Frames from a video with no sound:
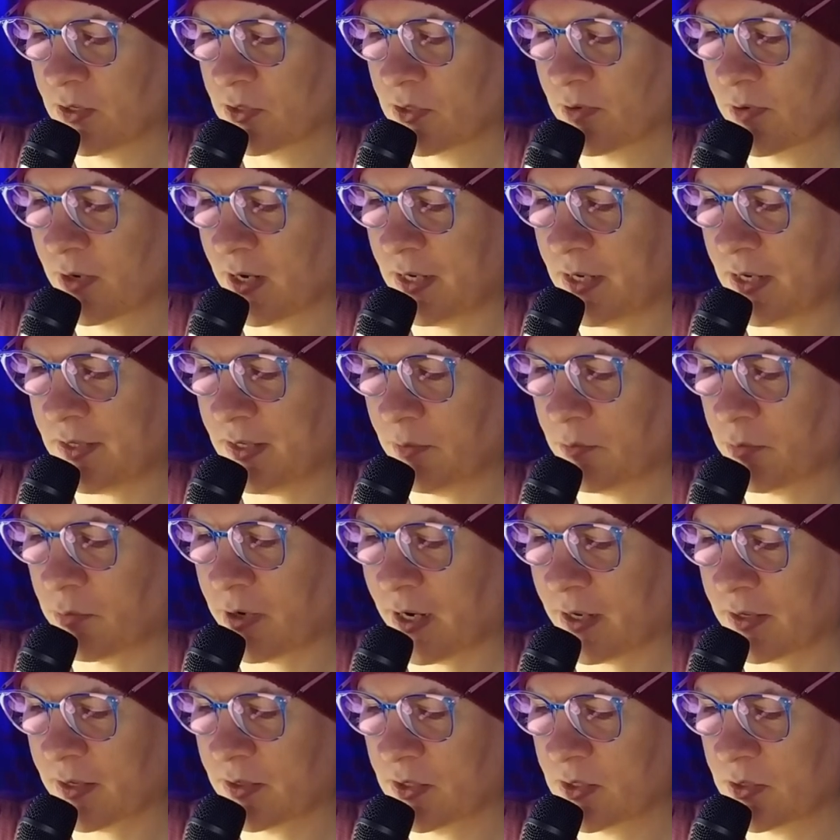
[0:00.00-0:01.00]
riding
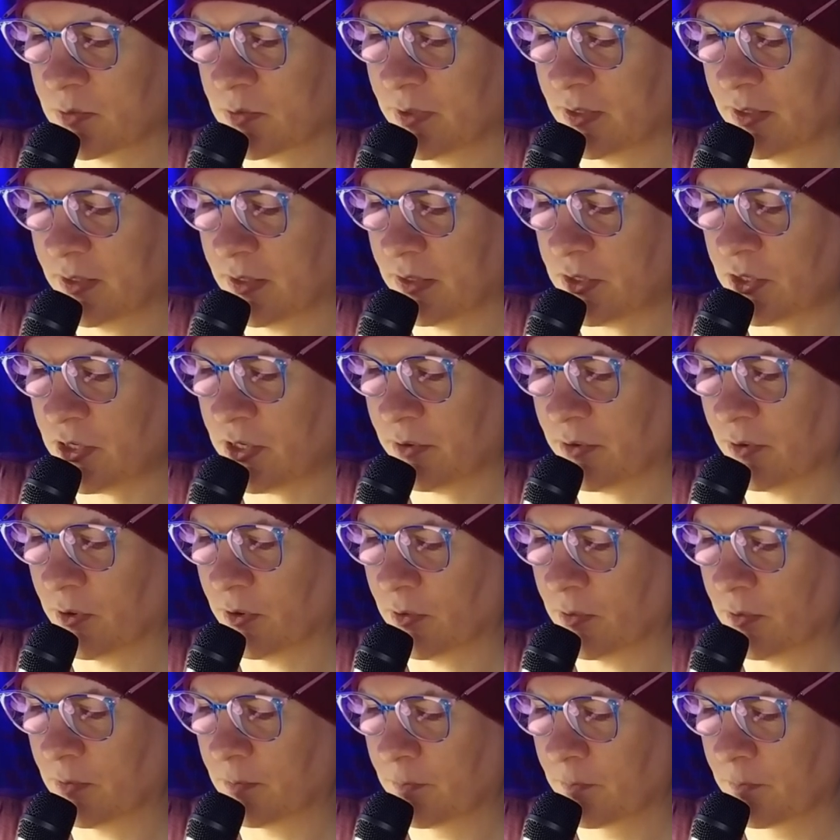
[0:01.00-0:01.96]
practice with Ichiro,